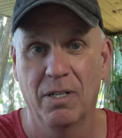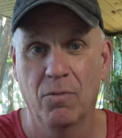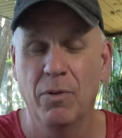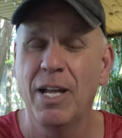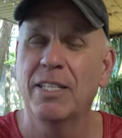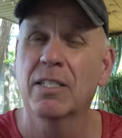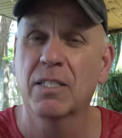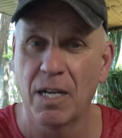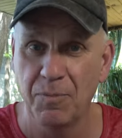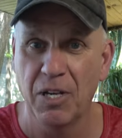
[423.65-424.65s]
Well, not
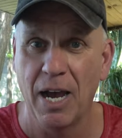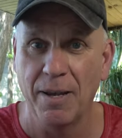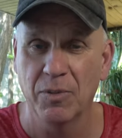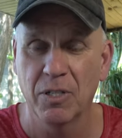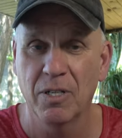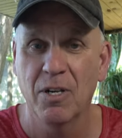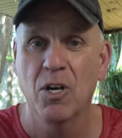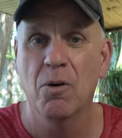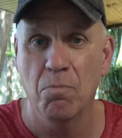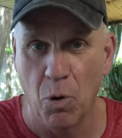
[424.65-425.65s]
sometimes,
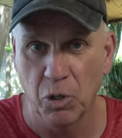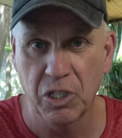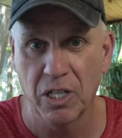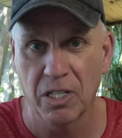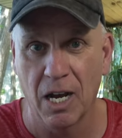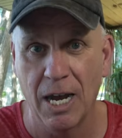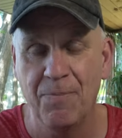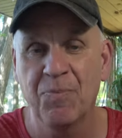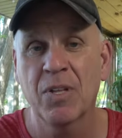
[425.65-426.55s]
most of the time.